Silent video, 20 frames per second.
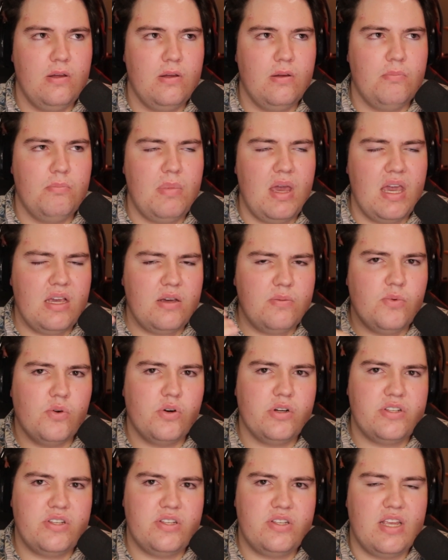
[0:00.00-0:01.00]
make
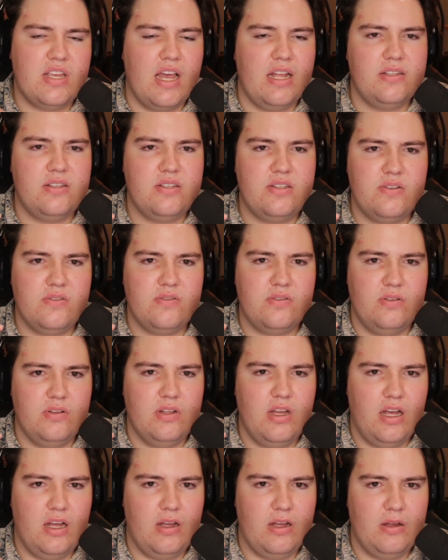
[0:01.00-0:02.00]
more sense,
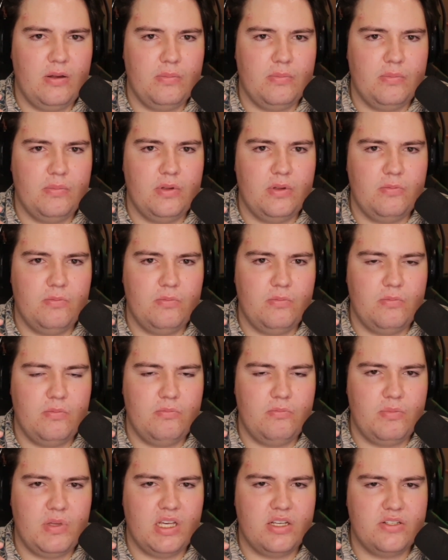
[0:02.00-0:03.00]

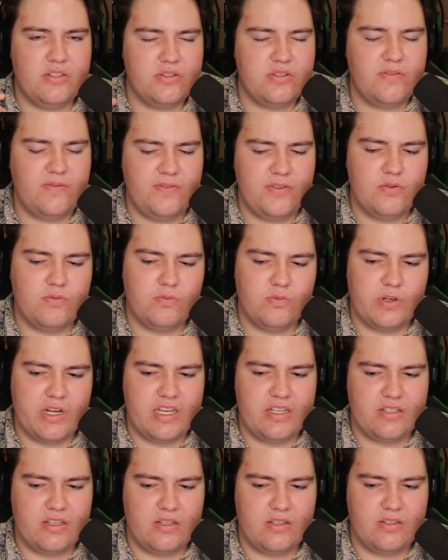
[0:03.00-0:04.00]
because there's a few
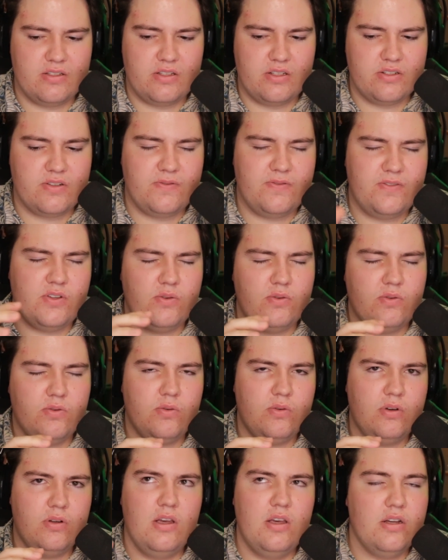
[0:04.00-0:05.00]
reasons. There's a
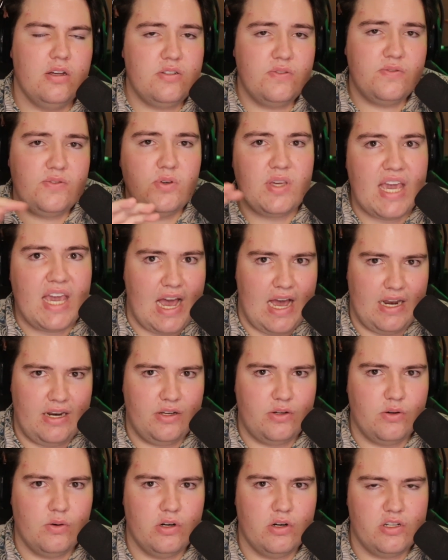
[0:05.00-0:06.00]
few
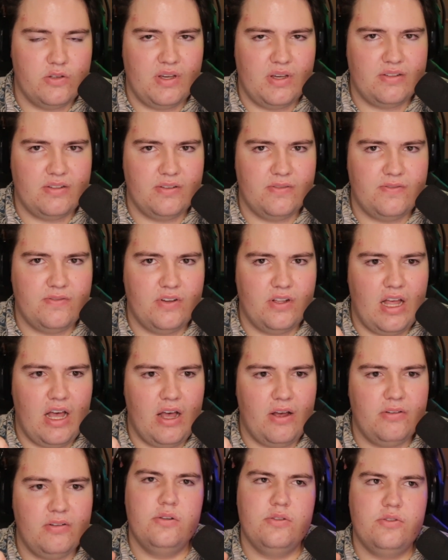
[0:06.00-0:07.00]
categories we have to fill
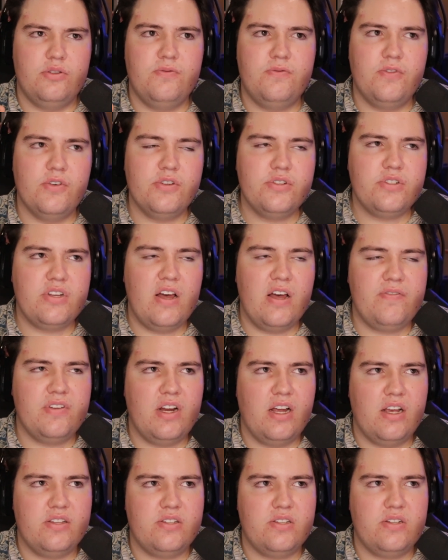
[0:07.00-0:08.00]
out. So first off, there
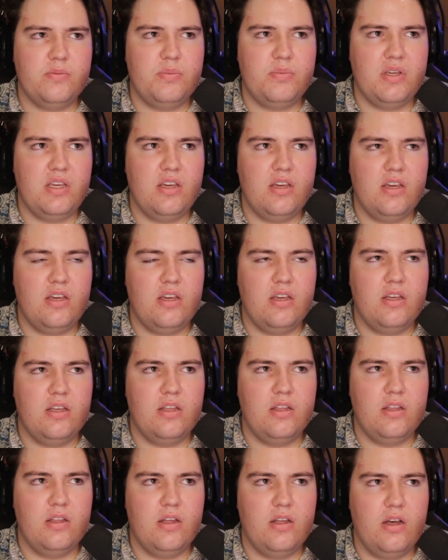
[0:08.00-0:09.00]
has to be
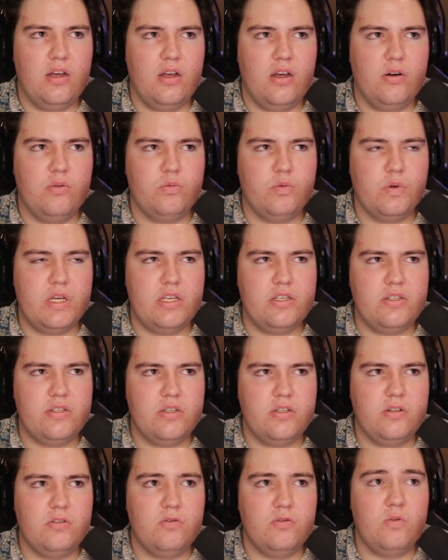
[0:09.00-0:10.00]
a
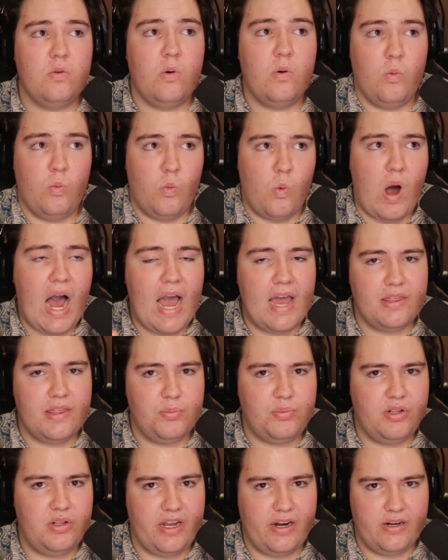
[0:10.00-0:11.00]
reason why the
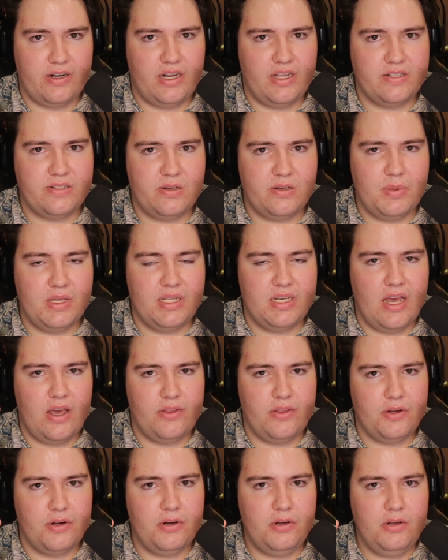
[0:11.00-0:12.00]
player needs to be
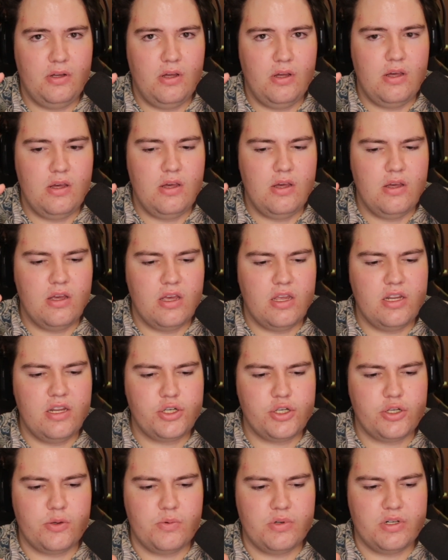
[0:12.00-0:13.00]
down there.
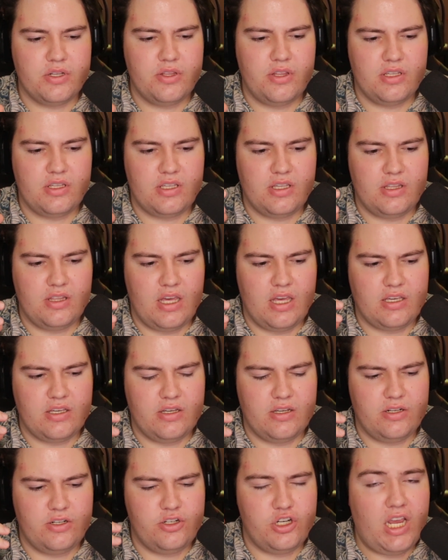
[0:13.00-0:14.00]
Initially, we were thinking like
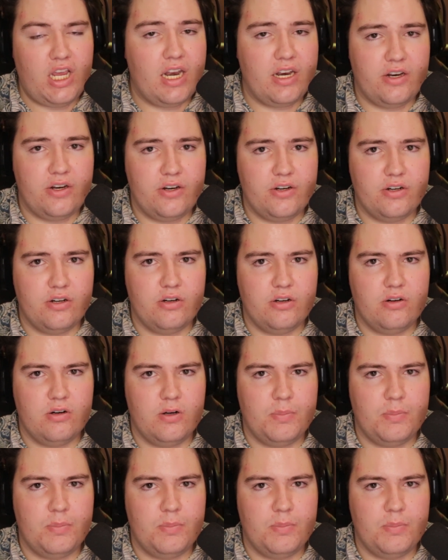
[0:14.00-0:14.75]
a janitor or a